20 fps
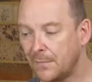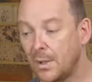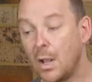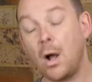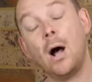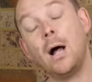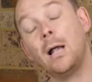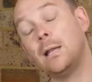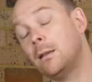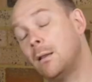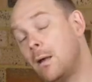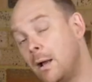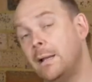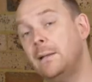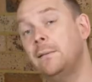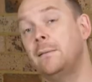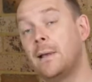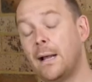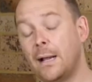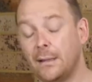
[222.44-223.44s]
I
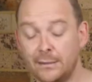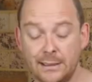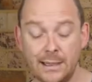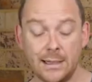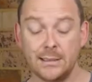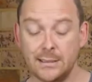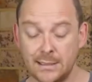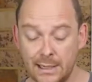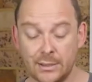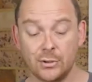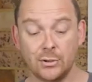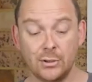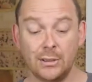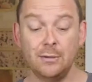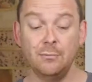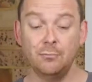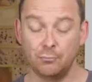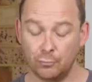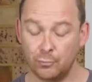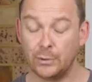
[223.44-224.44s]
like that. That's
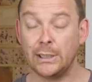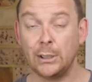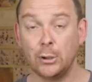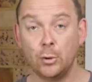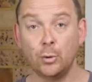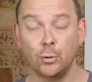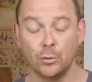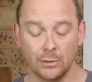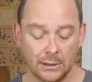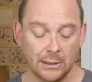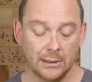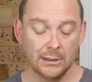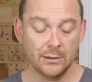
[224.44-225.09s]
actually really cool.